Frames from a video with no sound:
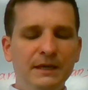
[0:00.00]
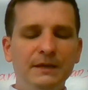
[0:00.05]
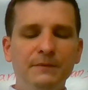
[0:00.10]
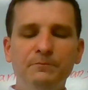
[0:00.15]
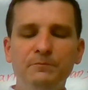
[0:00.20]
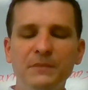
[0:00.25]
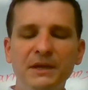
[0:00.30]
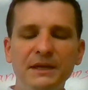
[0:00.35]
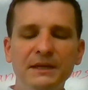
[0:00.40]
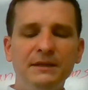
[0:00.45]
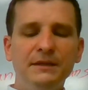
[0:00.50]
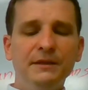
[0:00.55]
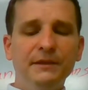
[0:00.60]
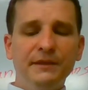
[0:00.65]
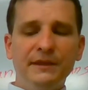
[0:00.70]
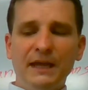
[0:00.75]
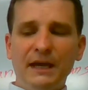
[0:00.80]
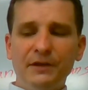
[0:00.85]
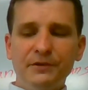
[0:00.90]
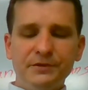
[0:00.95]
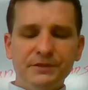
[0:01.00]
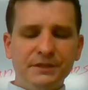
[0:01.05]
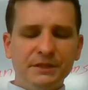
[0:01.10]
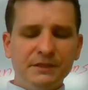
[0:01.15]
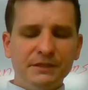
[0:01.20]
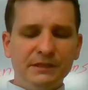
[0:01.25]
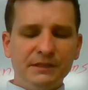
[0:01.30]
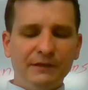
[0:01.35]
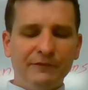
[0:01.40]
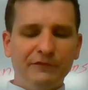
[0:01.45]
Many
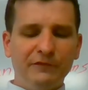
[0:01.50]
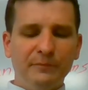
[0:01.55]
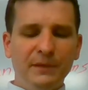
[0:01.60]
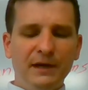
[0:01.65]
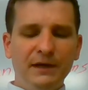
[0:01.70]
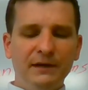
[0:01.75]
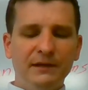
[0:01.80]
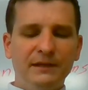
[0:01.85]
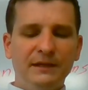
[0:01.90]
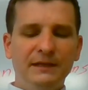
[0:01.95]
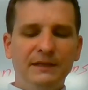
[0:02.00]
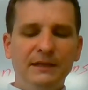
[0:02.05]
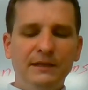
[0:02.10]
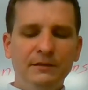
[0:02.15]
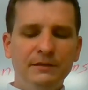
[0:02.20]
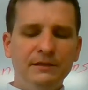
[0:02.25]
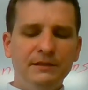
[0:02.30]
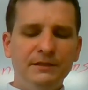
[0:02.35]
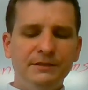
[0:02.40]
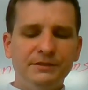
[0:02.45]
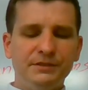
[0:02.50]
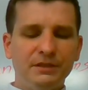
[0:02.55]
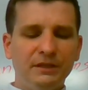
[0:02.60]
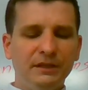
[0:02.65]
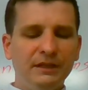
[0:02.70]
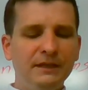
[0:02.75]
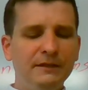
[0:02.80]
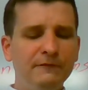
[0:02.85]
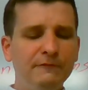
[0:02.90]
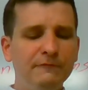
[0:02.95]
thousands of American Indians
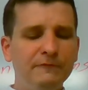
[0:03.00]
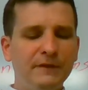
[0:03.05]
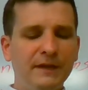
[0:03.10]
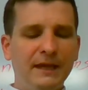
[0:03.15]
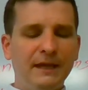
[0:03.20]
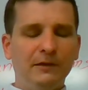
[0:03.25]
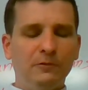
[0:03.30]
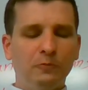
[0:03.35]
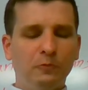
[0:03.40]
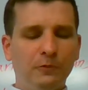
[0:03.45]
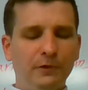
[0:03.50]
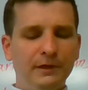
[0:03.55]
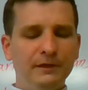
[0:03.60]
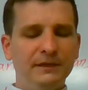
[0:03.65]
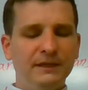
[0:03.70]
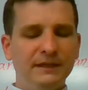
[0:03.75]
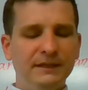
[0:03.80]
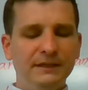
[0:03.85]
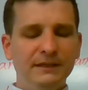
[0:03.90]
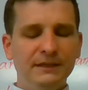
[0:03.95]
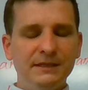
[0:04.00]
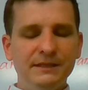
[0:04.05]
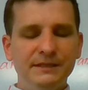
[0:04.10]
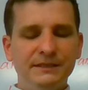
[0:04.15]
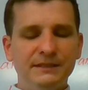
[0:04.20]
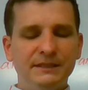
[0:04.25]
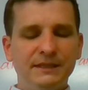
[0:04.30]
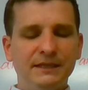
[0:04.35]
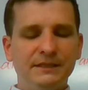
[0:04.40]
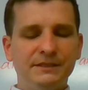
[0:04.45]
live and work in
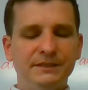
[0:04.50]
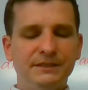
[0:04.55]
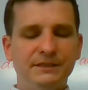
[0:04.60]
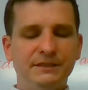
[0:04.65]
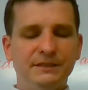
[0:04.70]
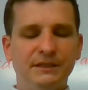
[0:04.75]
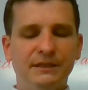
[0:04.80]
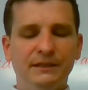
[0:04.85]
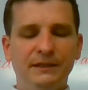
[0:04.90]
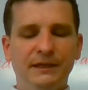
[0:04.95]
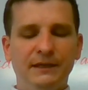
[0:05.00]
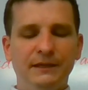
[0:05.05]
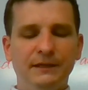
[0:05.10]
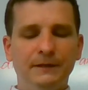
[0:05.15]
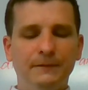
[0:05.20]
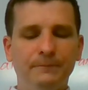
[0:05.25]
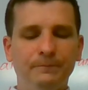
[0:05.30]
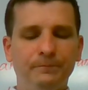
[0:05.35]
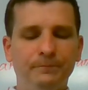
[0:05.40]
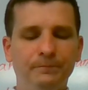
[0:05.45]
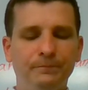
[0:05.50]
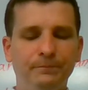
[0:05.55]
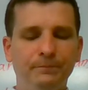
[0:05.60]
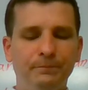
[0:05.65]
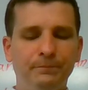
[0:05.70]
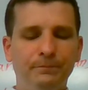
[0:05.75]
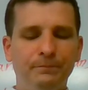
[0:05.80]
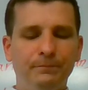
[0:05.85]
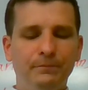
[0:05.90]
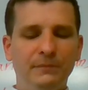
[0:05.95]
East Texas today.
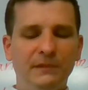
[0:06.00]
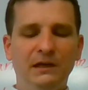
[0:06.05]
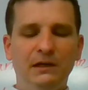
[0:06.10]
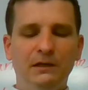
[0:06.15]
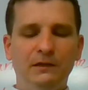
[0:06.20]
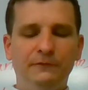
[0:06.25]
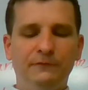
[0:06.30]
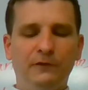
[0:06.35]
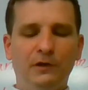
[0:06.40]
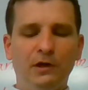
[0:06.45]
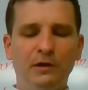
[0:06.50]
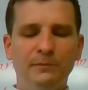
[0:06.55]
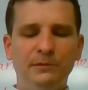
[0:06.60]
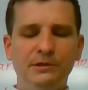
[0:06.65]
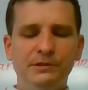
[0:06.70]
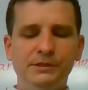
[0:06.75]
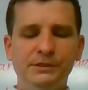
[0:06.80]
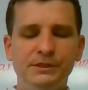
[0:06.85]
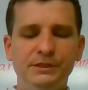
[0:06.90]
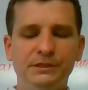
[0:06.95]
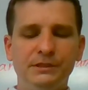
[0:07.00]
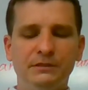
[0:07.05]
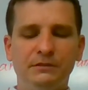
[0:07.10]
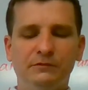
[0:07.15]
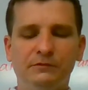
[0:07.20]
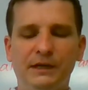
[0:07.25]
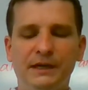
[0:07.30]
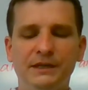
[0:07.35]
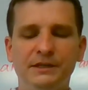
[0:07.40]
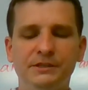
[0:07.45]
There are farmers,
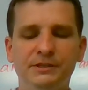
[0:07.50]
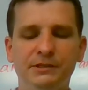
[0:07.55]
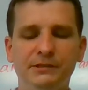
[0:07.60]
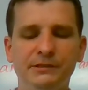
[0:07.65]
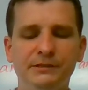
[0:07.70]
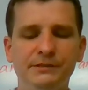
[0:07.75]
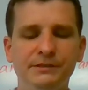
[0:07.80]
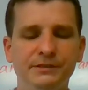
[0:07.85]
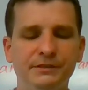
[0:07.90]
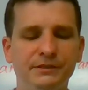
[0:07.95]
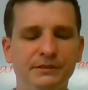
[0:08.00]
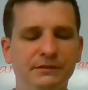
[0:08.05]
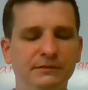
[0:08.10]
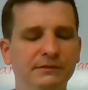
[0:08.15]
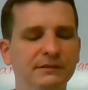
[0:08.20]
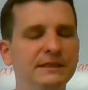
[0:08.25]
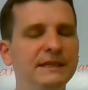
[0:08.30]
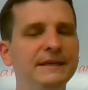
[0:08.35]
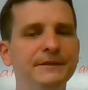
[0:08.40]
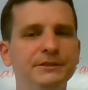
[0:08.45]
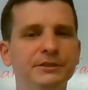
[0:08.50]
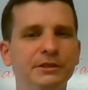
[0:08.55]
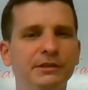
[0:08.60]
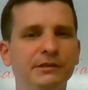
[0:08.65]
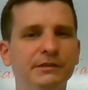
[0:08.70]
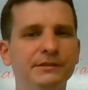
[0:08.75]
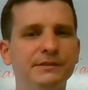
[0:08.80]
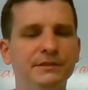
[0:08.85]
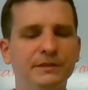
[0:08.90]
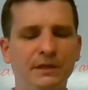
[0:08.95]
ranchers,
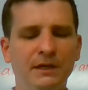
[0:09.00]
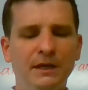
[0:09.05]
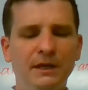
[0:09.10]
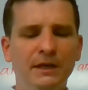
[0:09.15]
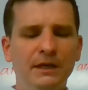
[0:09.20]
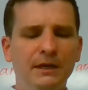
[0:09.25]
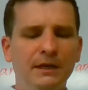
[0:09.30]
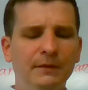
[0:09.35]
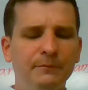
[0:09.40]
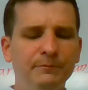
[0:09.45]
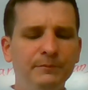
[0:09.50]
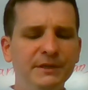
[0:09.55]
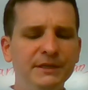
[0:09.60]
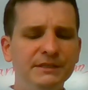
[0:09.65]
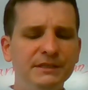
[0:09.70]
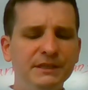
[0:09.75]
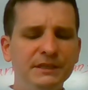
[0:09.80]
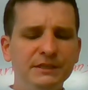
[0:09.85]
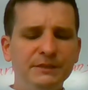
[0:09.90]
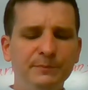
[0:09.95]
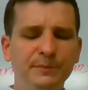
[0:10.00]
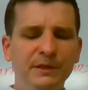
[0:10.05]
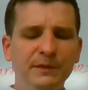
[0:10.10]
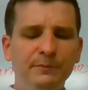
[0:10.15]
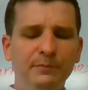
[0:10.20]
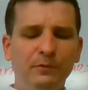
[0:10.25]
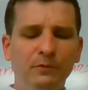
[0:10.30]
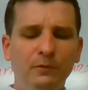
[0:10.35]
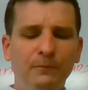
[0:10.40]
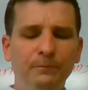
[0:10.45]
teachers, business
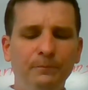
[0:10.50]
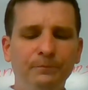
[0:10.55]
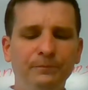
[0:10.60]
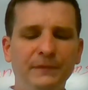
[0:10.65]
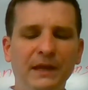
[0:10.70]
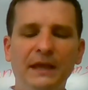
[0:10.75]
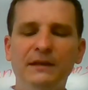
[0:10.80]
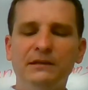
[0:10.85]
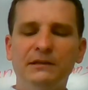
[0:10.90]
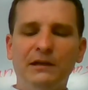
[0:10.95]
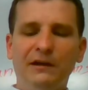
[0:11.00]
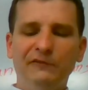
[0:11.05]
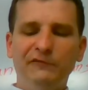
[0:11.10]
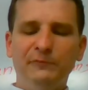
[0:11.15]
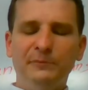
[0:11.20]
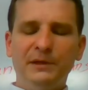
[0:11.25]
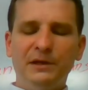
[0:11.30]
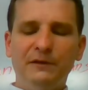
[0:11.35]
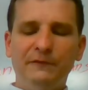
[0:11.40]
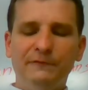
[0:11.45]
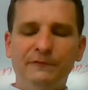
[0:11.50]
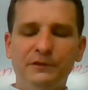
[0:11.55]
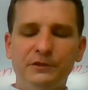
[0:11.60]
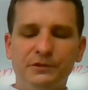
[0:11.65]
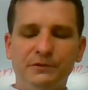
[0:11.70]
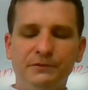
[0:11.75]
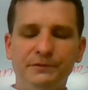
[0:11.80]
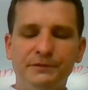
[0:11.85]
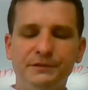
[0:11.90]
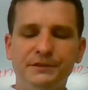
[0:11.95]
people, and government
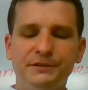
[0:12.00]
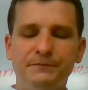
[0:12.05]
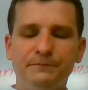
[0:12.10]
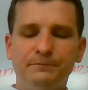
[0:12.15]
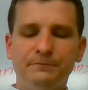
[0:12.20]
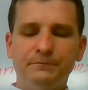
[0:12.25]
officials.